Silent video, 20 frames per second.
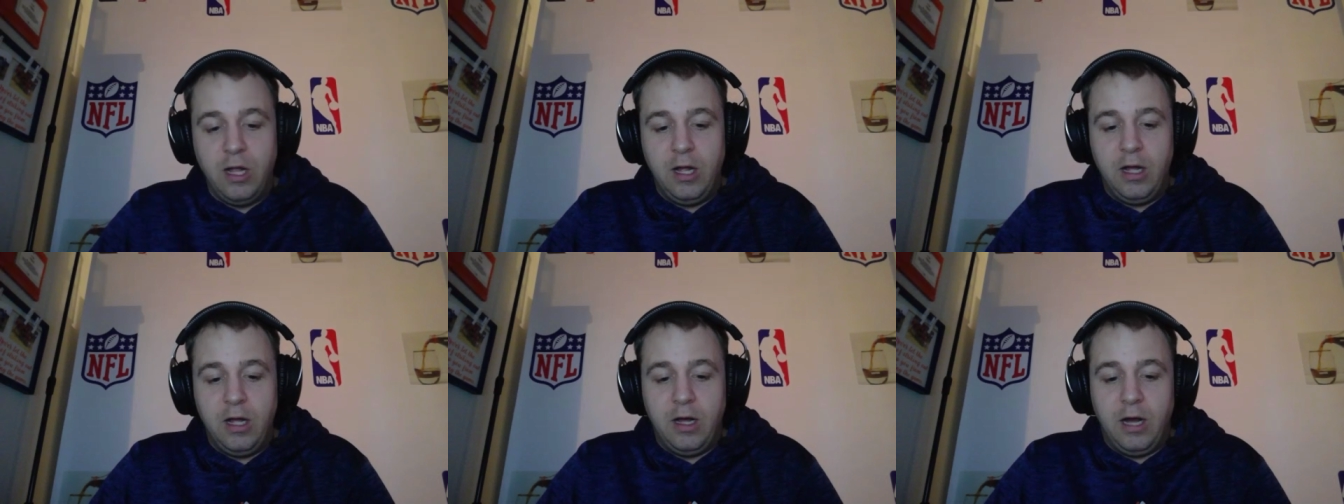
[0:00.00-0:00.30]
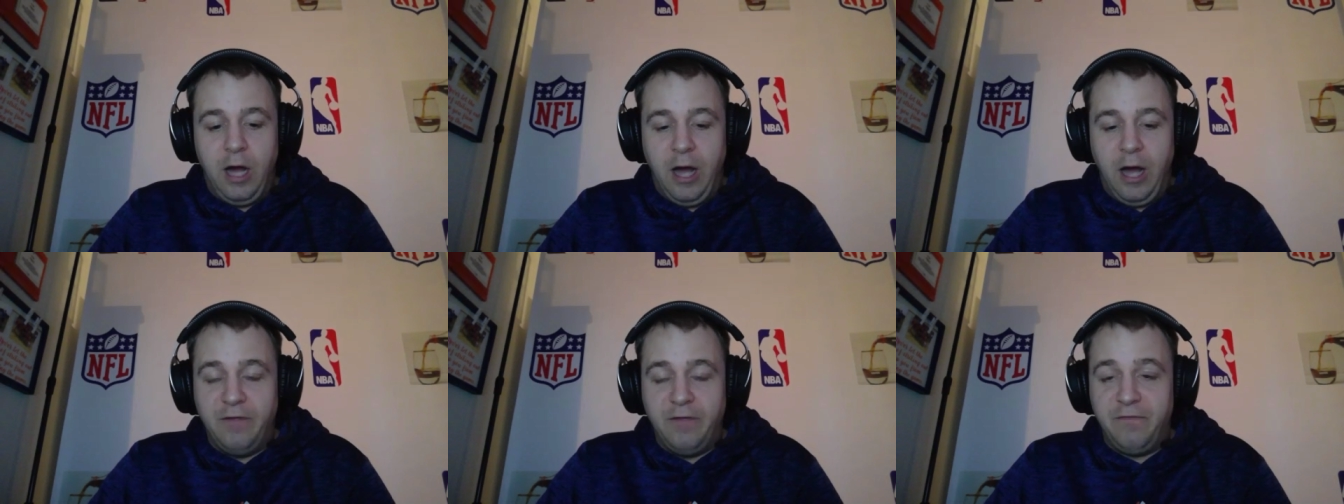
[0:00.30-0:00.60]

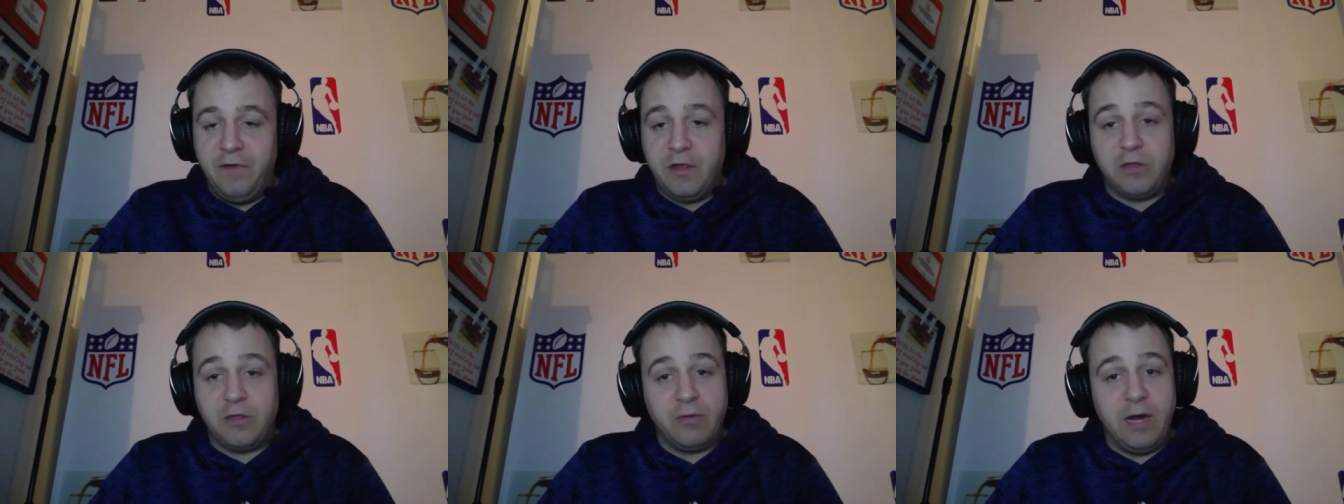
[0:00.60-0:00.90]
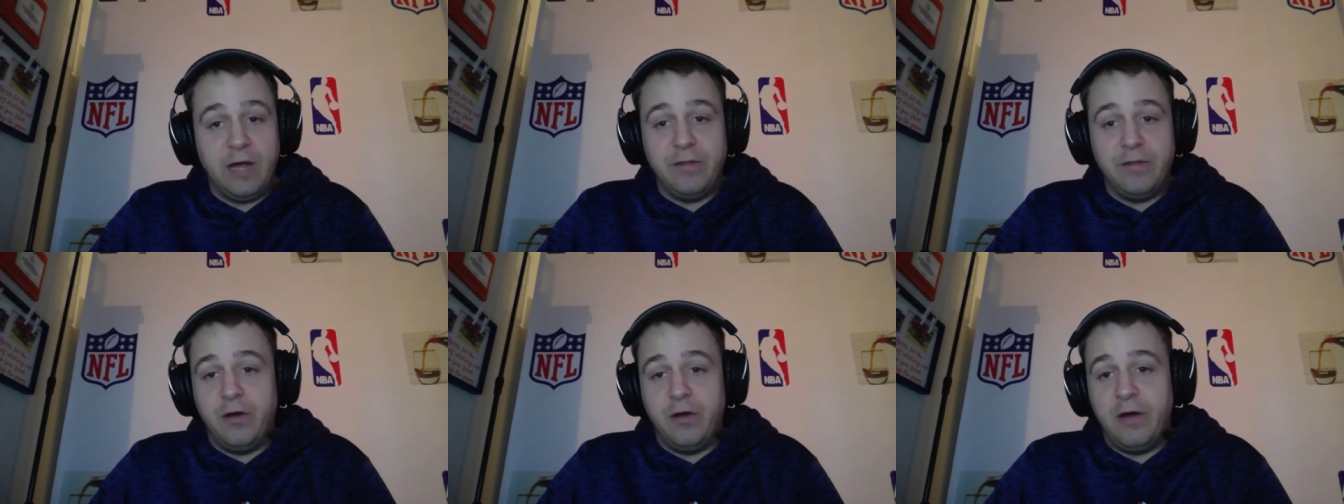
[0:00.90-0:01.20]
Uh, in the fifth
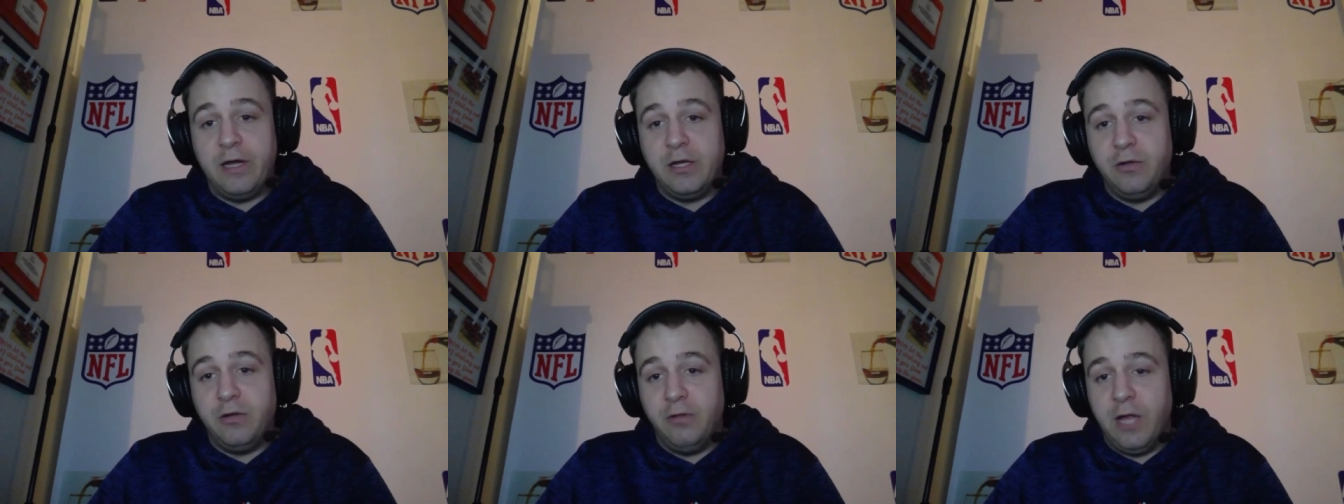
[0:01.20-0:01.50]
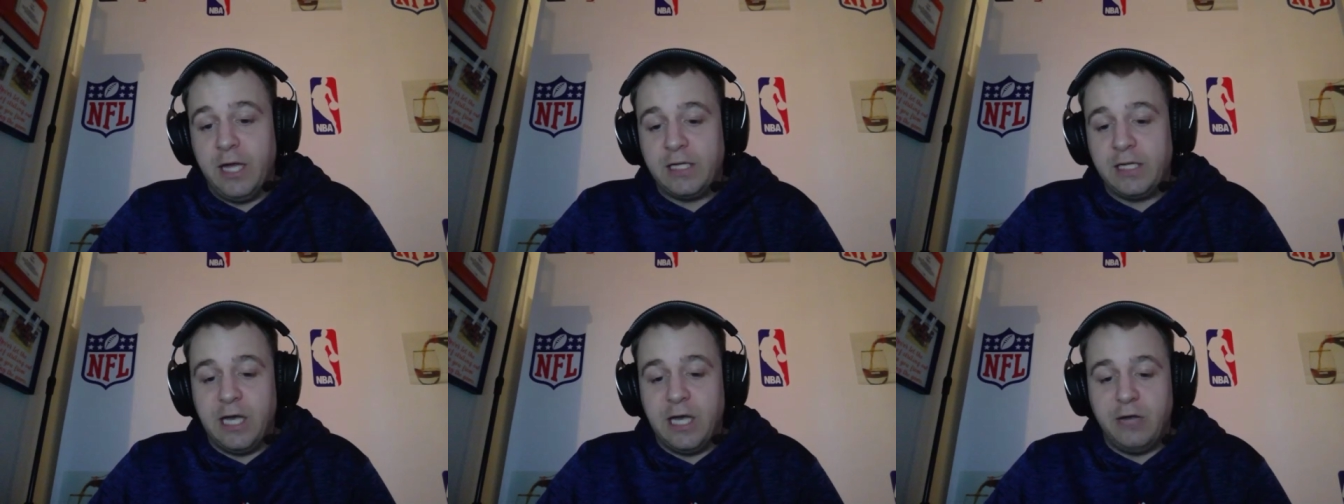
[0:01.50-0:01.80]
round, though, I do
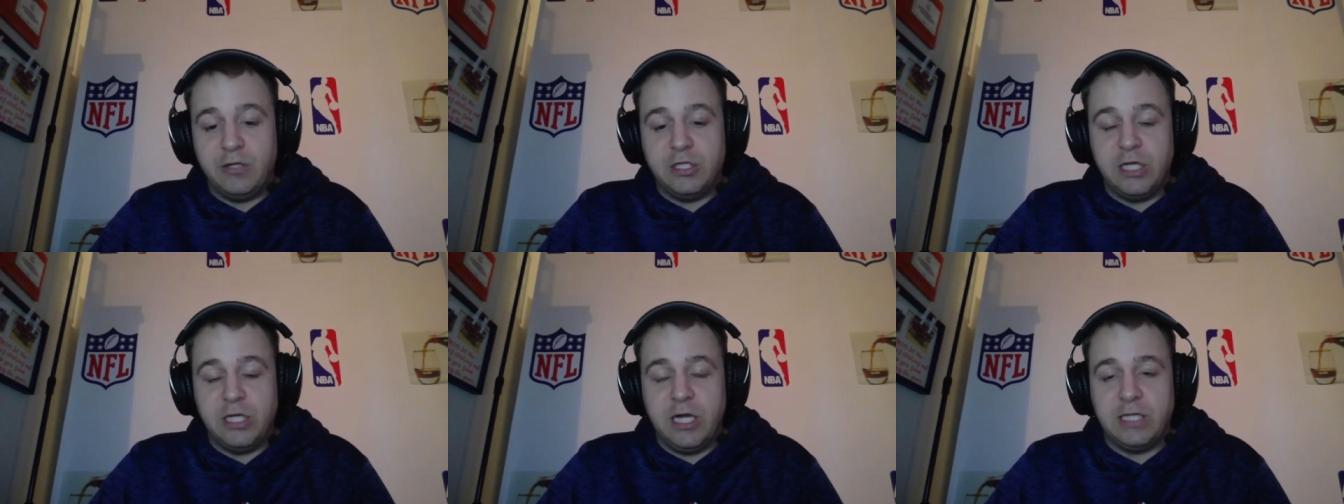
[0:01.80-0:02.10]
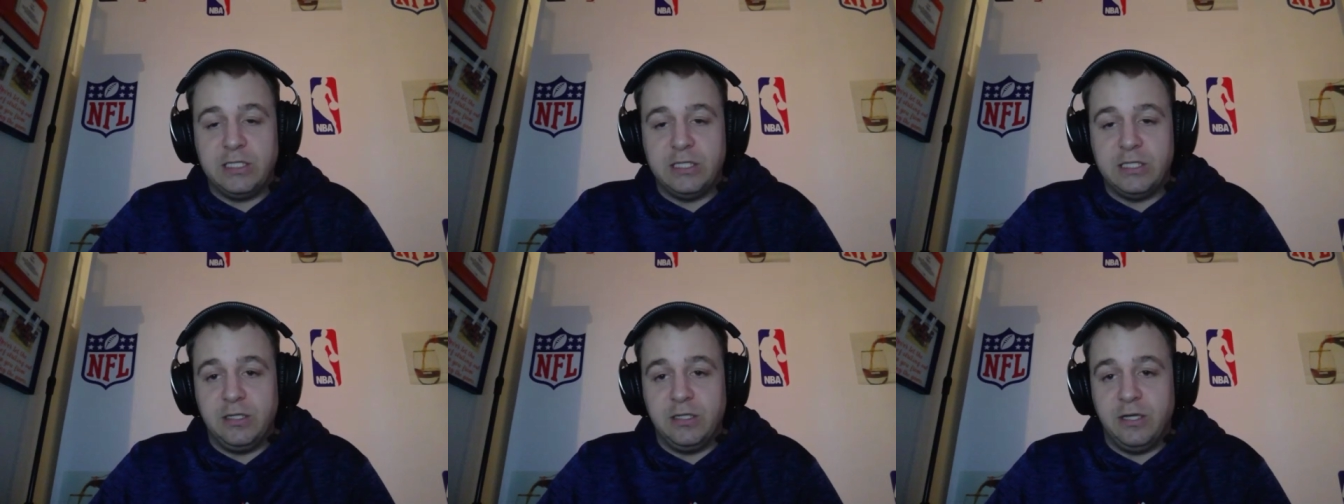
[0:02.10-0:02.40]
like Tyler
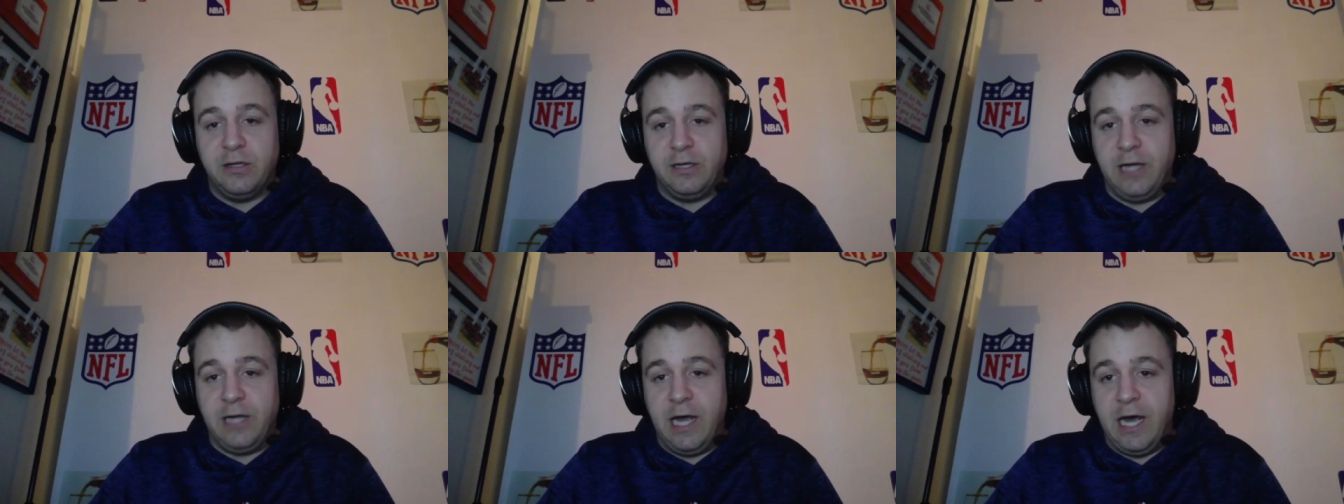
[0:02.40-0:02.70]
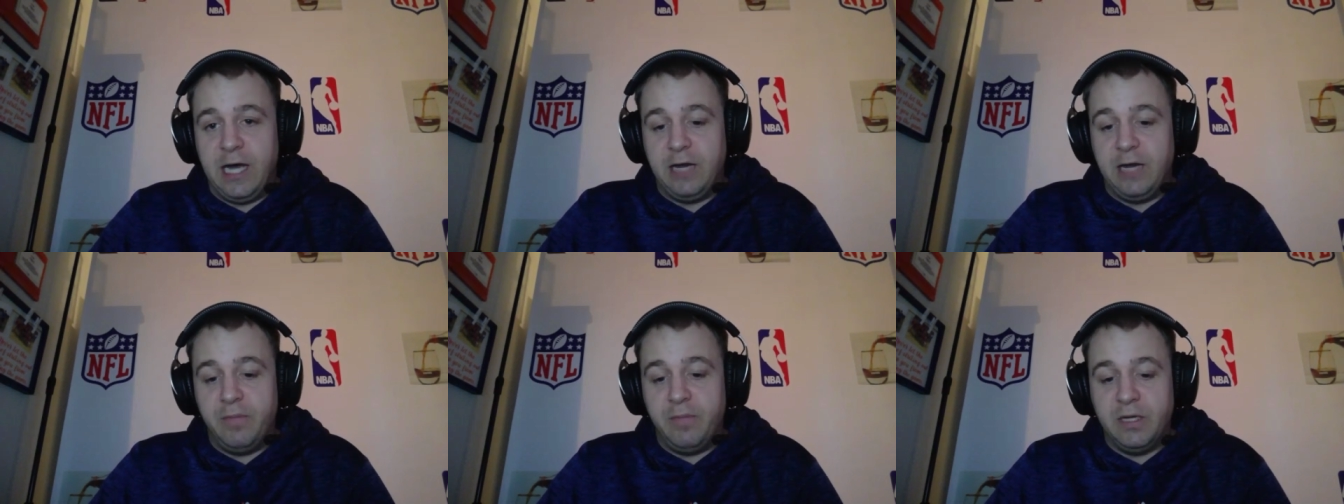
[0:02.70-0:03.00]
Johnson, another guy
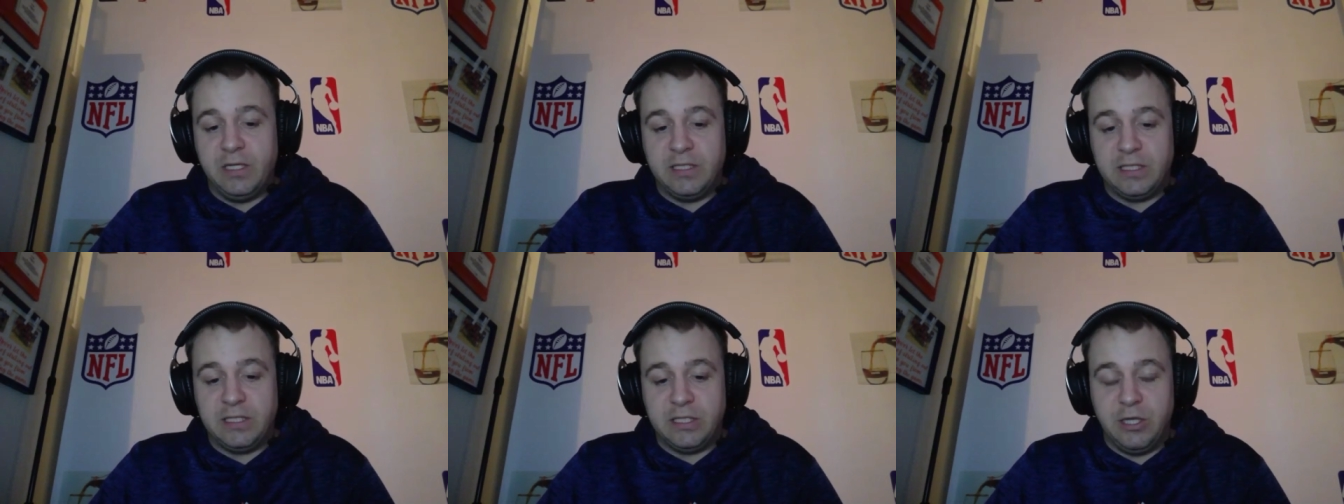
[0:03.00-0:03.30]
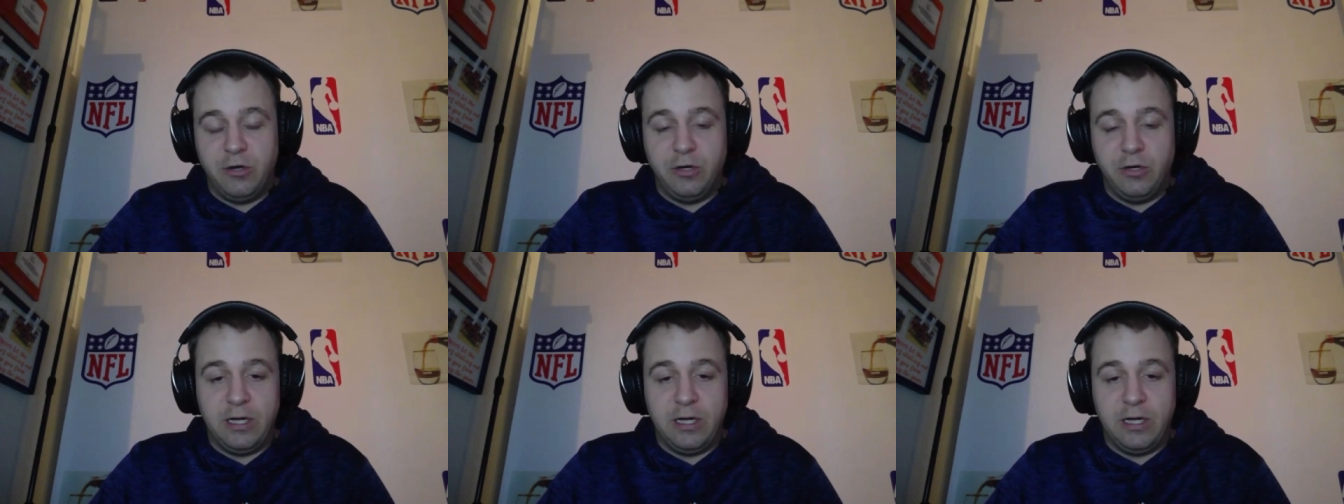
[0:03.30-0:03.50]
out of Minnesota.